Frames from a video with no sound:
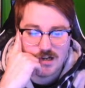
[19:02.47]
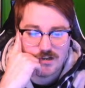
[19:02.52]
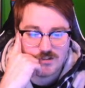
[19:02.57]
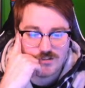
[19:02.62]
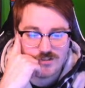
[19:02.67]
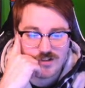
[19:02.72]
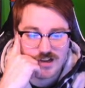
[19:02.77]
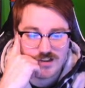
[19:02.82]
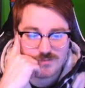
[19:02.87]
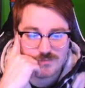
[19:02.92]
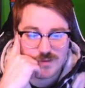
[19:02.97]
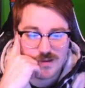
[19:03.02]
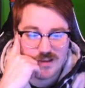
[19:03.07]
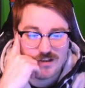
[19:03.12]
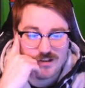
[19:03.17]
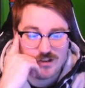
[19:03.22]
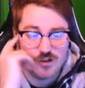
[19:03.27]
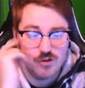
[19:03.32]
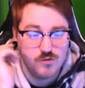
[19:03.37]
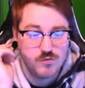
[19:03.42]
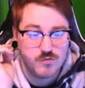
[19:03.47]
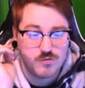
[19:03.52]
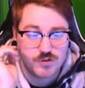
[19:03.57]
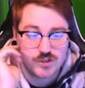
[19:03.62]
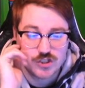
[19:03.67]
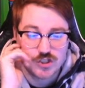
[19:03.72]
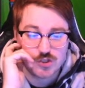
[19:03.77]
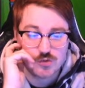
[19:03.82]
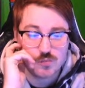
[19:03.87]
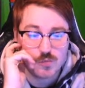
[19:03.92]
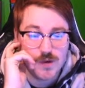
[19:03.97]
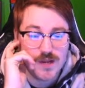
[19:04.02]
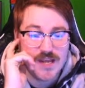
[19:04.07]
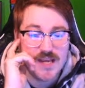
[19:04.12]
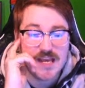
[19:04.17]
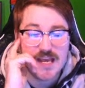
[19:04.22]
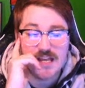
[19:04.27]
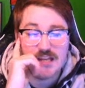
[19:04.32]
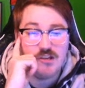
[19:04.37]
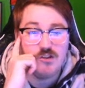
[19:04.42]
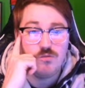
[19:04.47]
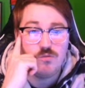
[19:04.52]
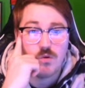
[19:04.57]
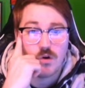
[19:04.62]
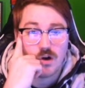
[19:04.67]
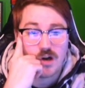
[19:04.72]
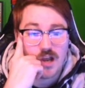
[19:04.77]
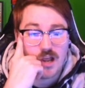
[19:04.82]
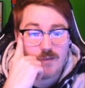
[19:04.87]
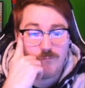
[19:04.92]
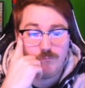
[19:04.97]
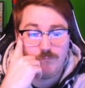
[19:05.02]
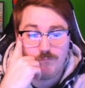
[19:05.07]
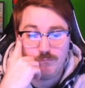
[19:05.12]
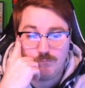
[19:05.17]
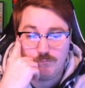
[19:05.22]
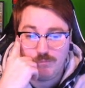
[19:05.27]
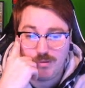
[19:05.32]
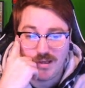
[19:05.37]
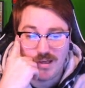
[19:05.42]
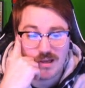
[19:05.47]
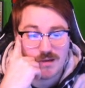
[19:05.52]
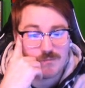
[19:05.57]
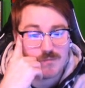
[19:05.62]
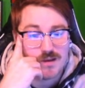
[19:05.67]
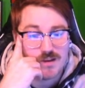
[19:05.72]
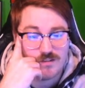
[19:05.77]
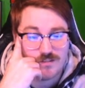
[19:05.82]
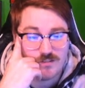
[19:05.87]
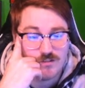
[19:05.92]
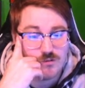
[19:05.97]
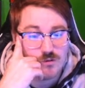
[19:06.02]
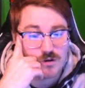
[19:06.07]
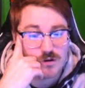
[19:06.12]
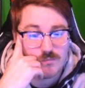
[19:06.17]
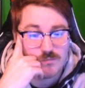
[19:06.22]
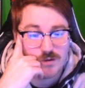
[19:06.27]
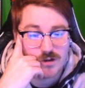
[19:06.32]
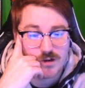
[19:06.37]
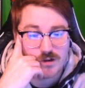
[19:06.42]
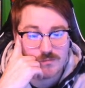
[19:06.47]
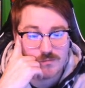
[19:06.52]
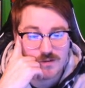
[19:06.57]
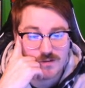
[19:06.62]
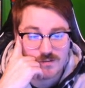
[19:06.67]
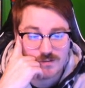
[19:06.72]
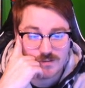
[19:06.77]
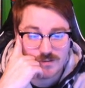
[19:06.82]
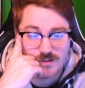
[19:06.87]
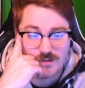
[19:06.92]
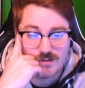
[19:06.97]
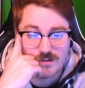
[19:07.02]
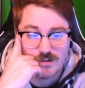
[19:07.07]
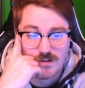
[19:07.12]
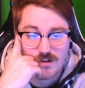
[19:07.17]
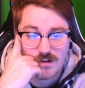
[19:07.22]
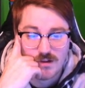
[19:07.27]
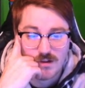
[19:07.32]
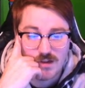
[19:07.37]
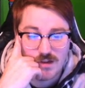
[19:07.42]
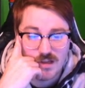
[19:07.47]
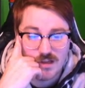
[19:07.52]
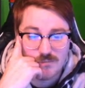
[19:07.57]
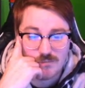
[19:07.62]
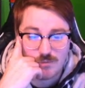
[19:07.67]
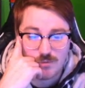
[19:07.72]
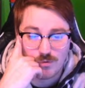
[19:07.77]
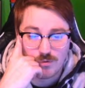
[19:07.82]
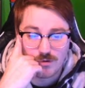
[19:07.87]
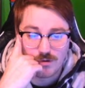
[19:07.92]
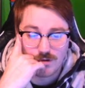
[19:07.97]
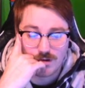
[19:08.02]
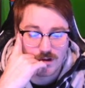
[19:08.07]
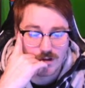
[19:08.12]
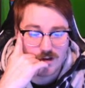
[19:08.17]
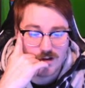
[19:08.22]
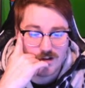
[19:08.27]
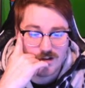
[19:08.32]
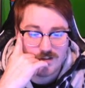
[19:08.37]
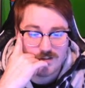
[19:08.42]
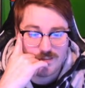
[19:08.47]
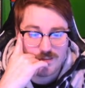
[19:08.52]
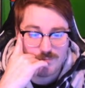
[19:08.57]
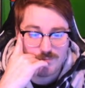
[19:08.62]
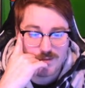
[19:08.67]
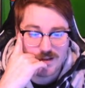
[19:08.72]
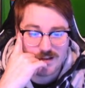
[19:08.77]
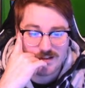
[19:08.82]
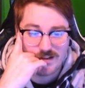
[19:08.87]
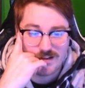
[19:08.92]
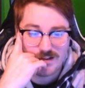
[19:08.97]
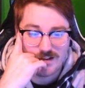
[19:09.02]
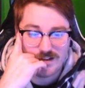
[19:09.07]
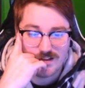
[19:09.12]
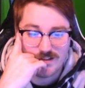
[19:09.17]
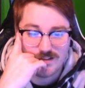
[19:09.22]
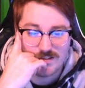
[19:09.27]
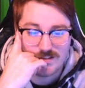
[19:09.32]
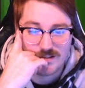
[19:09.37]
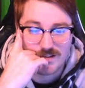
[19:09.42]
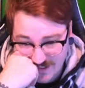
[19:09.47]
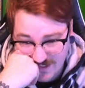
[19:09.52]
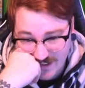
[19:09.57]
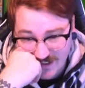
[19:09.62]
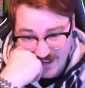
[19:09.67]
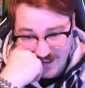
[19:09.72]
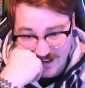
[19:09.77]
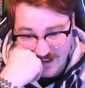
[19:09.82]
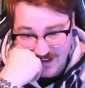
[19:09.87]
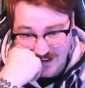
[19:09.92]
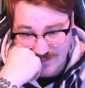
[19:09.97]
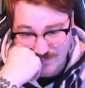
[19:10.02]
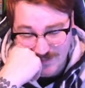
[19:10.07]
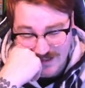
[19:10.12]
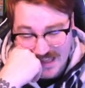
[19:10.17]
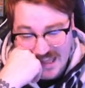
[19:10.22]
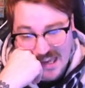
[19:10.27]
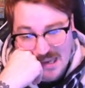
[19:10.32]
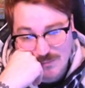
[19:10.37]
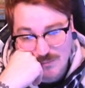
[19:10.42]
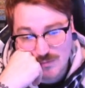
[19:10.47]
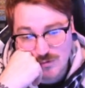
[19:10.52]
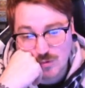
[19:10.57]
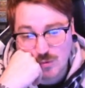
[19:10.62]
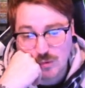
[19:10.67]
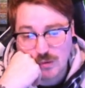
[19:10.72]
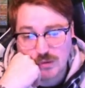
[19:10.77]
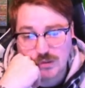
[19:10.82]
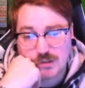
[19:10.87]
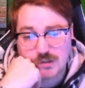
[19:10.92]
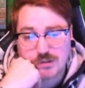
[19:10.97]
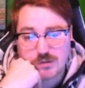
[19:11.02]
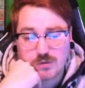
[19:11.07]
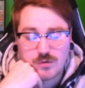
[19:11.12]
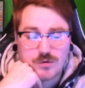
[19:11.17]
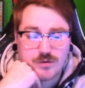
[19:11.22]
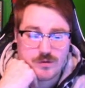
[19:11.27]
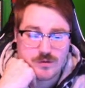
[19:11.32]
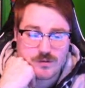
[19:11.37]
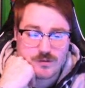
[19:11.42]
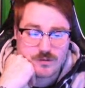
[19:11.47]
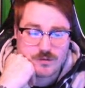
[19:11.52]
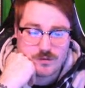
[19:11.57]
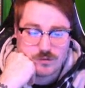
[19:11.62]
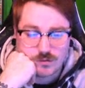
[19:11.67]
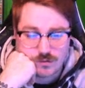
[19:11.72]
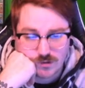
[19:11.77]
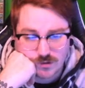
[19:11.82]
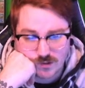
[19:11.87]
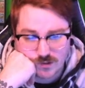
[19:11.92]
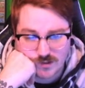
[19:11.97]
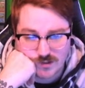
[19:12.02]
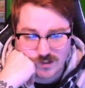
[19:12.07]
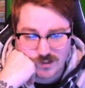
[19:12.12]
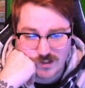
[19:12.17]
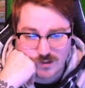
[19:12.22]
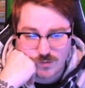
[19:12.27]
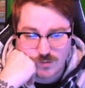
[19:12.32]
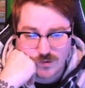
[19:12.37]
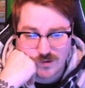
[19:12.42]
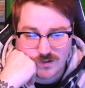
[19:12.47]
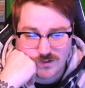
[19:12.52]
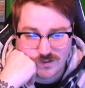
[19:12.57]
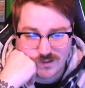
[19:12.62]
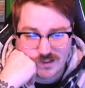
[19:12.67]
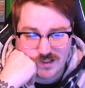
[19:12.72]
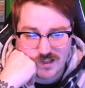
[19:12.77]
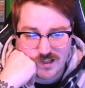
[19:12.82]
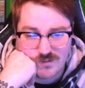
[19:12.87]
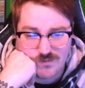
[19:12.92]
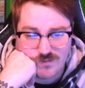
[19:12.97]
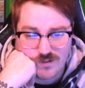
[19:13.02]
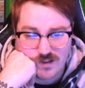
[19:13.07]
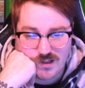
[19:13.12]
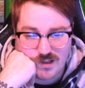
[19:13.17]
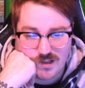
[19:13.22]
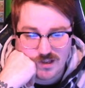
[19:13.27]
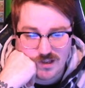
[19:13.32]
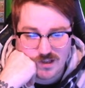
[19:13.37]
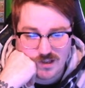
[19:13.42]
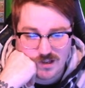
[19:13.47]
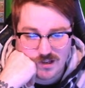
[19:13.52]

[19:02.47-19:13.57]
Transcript: Chespin, you swing and you are a big miss. You are a bigger miss than Embor, or than Pignite is. Alright, Meganium's cooler, Tortug is cooler, Cyndaquil is iffy.